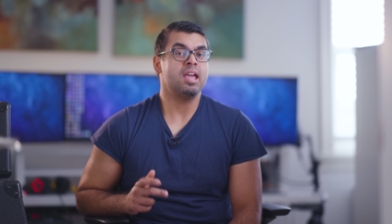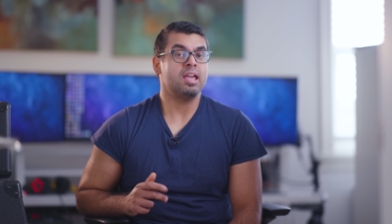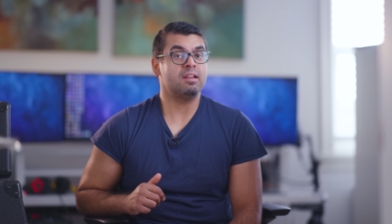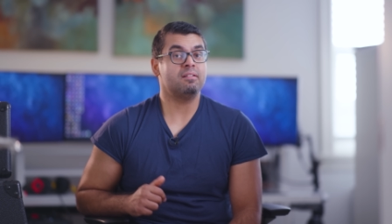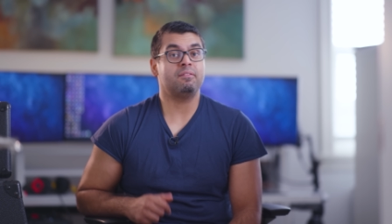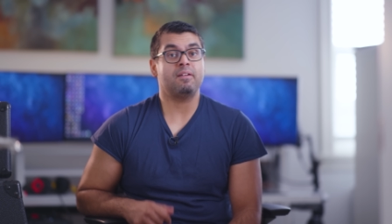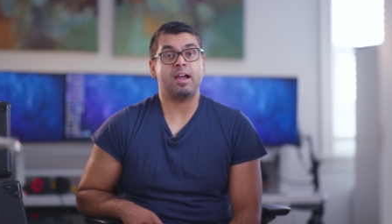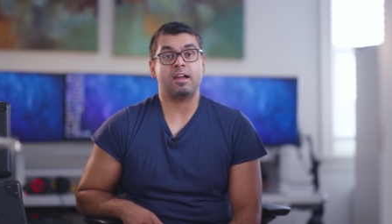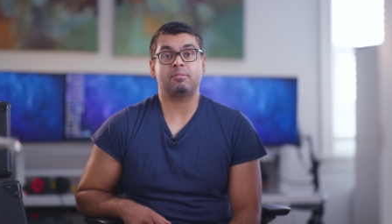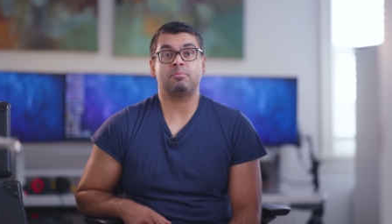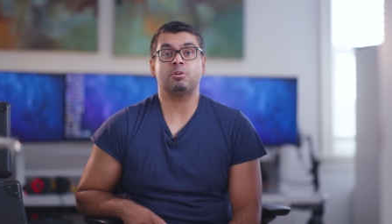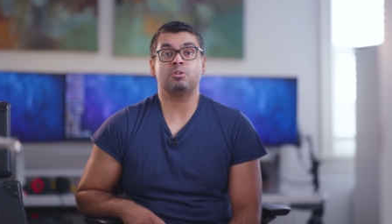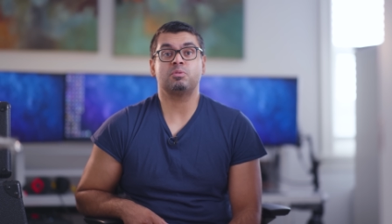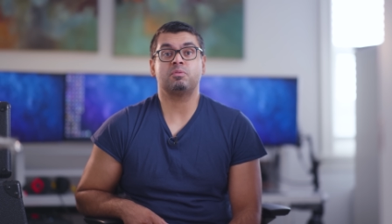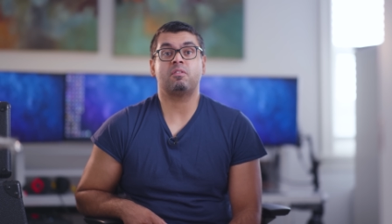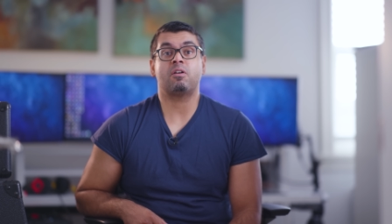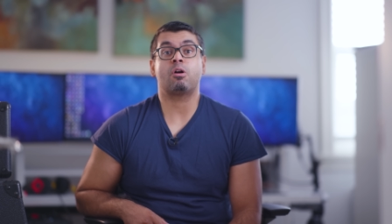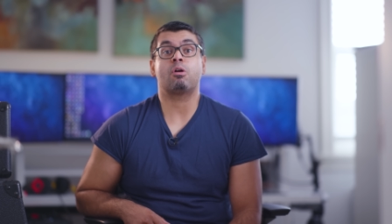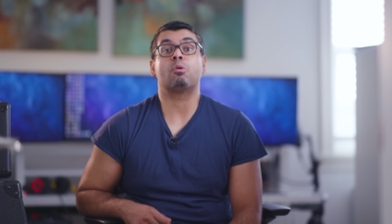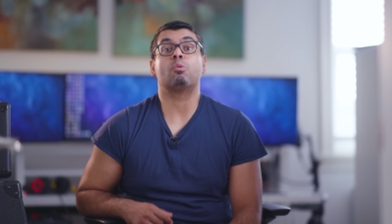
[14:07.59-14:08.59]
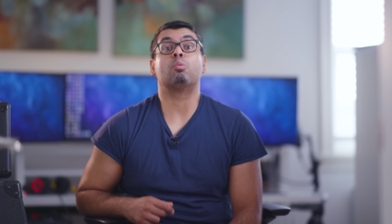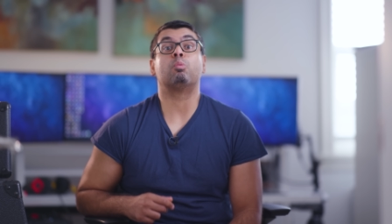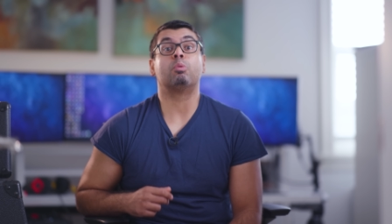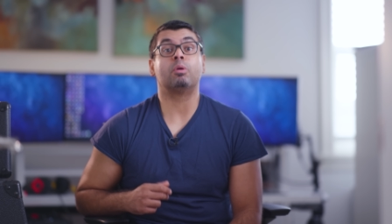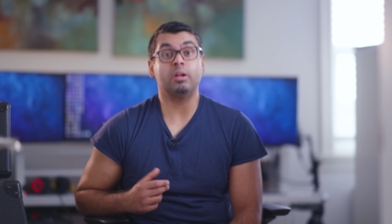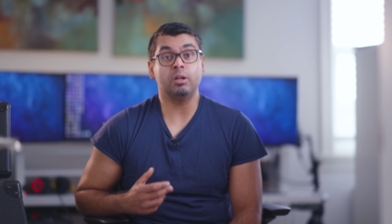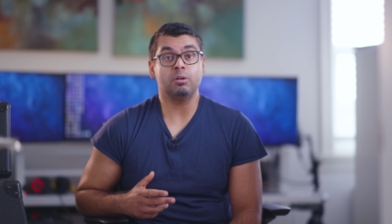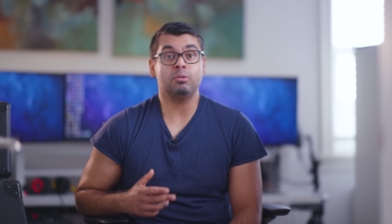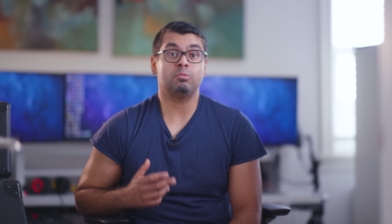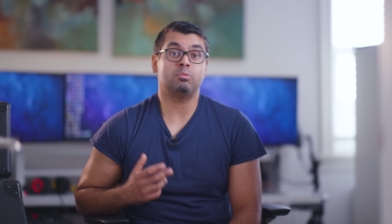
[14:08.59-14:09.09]
In fact, most of our
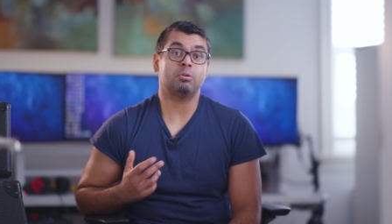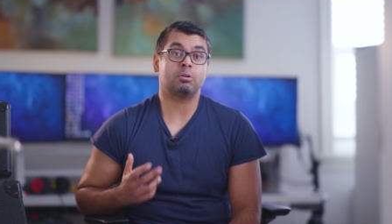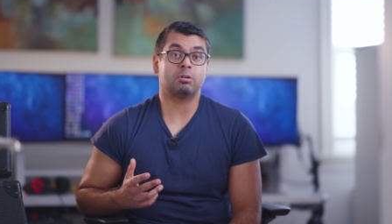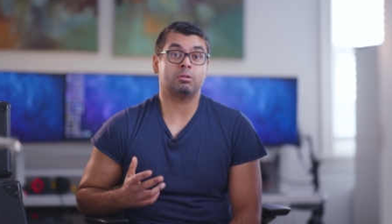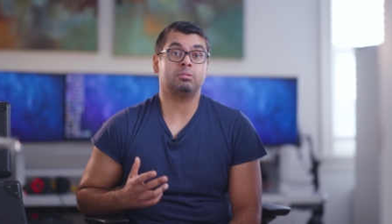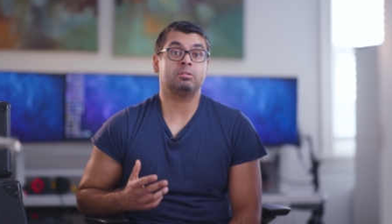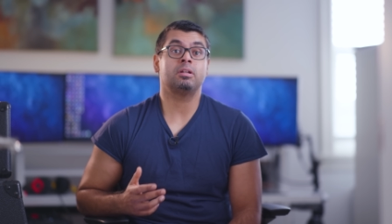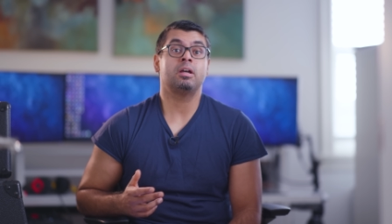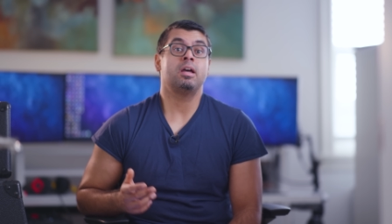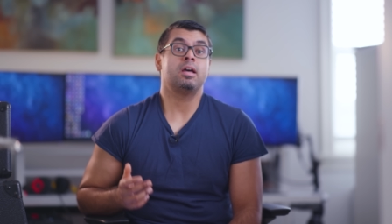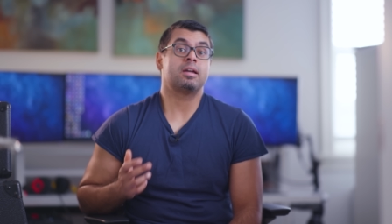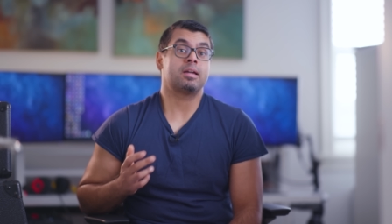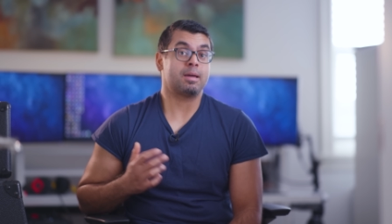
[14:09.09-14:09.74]
real world